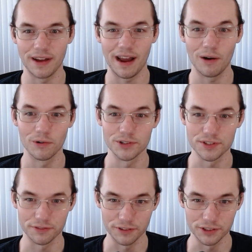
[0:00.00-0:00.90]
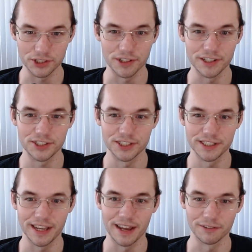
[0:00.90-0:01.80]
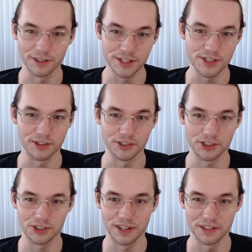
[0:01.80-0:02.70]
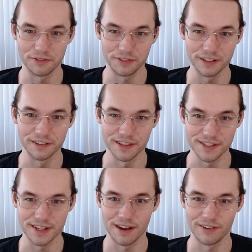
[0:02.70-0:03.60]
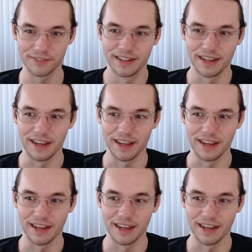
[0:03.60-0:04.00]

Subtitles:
hours of frustration and research trying to figure this out.